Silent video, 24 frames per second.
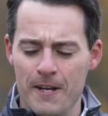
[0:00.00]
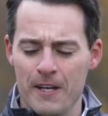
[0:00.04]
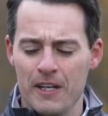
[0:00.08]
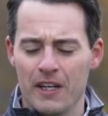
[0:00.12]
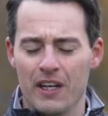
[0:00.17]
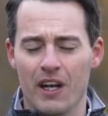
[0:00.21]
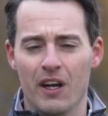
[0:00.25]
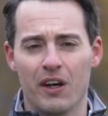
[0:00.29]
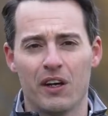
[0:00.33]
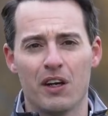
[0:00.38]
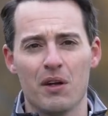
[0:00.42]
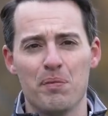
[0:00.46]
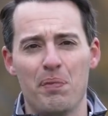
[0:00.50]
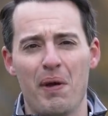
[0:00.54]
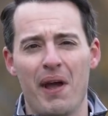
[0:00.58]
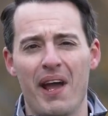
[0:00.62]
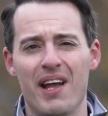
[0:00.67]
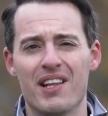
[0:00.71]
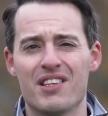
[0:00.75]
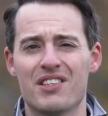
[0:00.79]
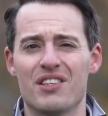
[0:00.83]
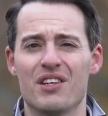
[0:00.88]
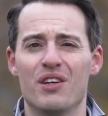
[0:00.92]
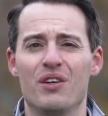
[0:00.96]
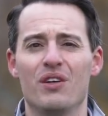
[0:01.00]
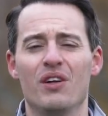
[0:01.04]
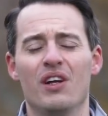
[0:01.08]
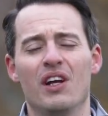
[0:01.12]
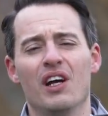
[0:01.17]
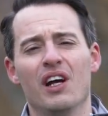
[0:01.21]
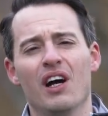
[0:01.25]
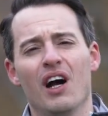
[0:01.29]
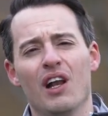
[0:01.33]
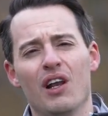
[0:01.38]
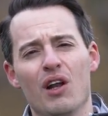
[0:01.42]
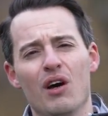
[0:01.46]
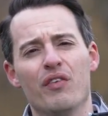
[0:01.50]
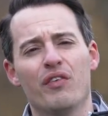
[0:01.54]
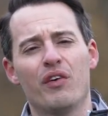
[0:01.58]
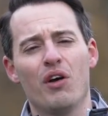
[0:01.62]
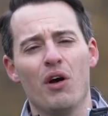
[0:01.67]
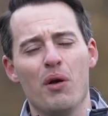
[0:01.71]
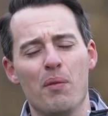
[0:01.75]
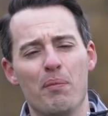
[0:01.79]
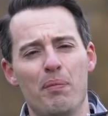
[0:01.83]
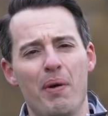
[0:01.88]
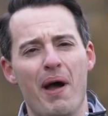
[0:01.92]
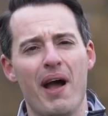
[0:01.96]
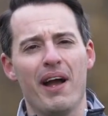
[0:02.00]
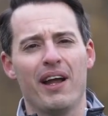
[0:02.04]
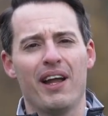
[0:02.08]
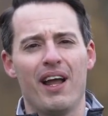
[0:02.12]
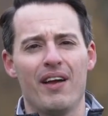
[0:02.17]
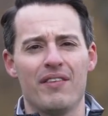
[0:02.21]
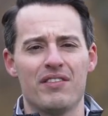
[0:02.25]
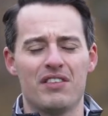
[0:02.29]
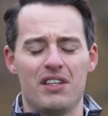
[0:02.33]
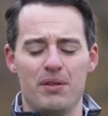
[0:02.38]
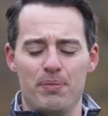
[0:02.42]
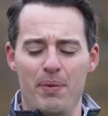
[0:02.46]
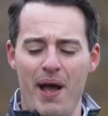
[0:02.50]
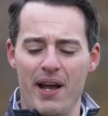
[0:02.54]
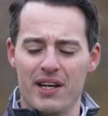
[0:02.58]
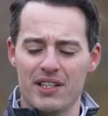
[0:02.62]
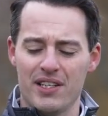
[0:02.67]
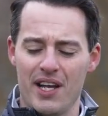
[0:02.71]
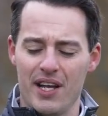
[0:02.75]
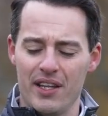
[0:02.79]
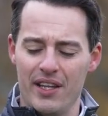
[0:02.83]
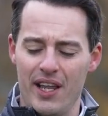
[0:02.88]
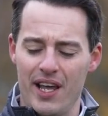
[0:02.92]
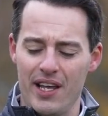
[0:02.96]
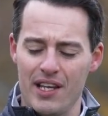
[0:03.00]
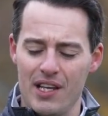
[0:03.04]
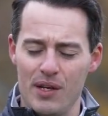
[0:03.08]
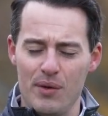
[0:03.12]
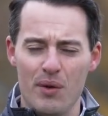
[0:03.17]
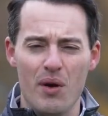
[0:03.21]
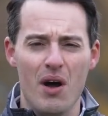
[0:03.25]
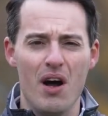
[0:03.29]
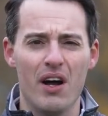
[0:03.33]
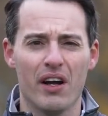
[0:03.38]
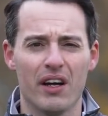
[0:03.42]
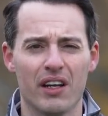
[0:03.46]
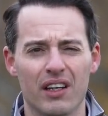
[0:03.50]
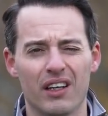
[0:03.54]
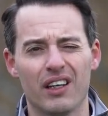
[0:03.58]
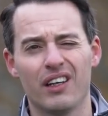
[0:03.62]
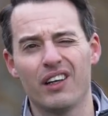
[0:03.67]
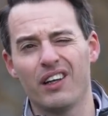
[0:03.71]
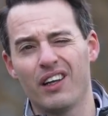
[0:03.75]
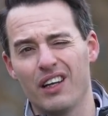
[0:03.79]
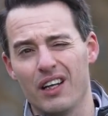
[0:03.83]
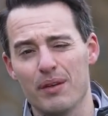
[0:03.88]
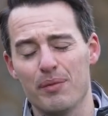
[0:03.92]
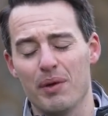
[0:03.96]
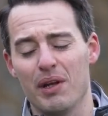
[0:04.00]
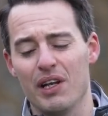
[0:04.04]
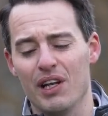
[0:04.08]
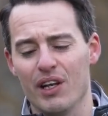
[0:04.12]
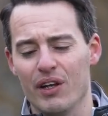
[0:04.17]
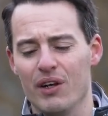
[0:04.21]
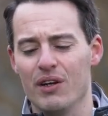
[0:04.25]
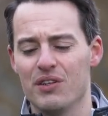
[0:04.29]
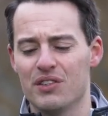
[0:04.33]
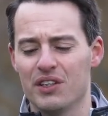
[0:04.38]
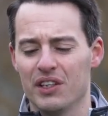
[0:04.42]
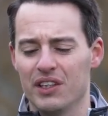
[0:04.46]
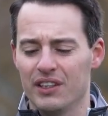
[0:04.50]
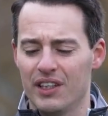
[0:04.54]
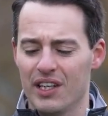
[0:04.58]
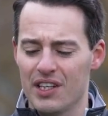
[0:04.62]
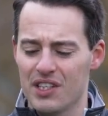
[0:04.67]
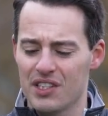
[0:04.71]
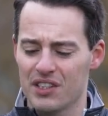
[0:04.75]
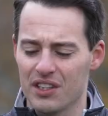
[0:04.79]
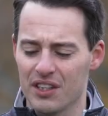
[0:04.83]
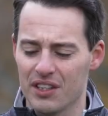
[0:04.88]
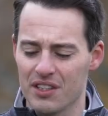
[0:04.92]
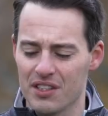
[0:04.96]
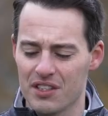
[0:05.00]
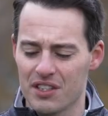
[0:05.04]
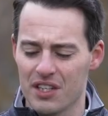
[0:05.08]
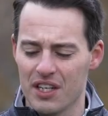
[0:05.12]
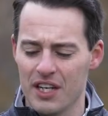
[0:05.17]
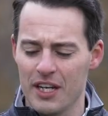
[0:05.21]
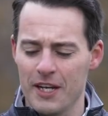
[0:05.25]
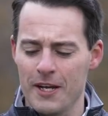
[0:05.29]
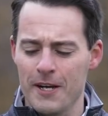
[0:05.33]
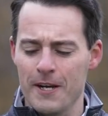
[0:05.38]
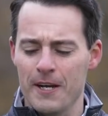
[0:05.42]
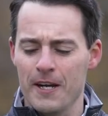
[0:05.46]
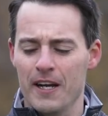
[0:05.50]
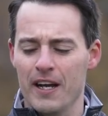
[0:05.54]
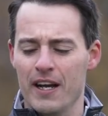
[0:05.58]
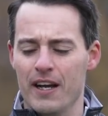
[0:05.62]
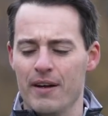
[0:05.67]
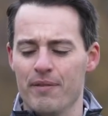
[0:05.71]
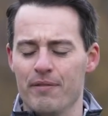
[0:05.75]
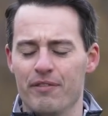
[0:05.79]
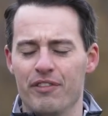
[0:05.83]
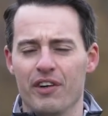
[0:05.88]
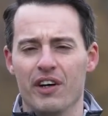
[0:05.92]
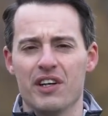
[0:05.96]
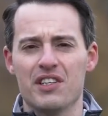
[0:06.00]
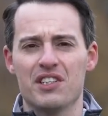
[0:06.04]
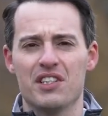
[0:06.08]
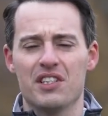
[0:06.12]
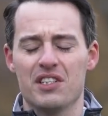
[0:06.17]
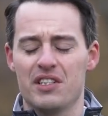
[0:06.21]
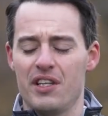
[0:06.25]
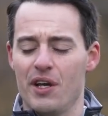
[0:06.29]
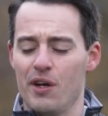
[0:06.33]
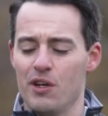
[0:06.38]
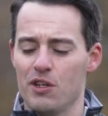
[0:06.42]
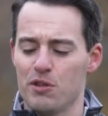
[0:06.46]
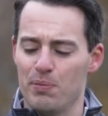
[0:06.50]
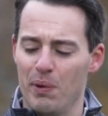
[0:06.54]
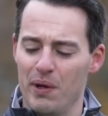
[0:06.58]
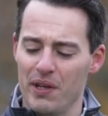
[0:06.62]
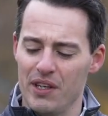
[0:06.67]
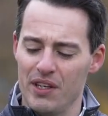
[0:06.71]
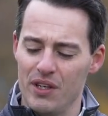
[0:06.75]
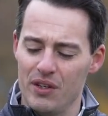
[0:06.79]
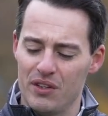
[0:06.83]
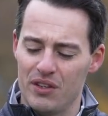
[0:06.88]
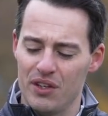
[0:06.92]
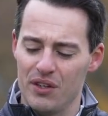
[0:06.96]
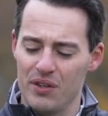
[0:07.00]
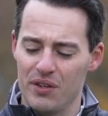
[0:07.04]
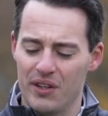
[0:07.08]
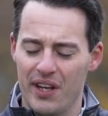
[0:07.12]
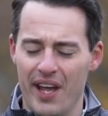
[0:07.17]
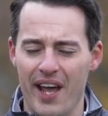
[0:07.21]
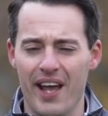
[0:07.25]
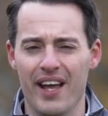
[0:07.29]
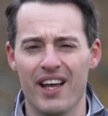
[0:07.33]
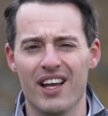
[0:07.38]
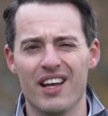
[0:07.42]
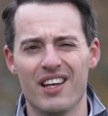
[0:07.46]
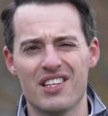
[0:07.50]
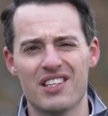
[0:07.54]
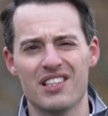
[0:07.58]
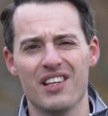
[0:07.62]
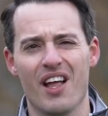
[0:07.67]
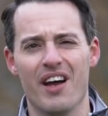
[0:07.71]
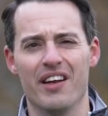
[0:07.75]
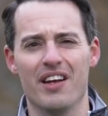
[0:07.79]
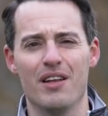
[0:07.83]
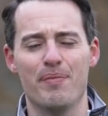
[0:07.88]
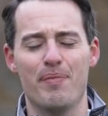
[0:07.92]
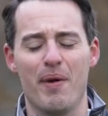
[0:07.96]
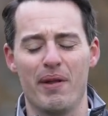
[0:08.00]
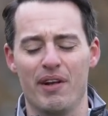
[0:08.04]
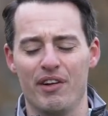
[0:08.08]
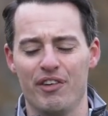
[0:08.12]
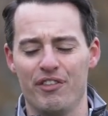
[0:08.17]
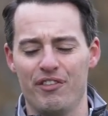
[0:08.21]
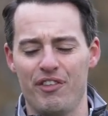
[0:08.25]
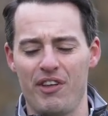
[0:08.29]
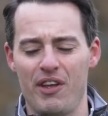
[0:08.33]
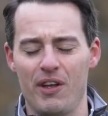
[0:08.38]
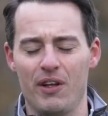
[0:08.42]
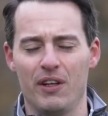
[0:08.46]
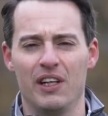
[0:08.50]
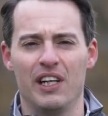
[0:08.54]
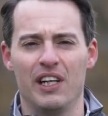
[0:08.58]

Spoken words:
you know, compared to a lot of compact cavity backs out there, you are going to be losing distance versus those, but you do get a slightly better feel.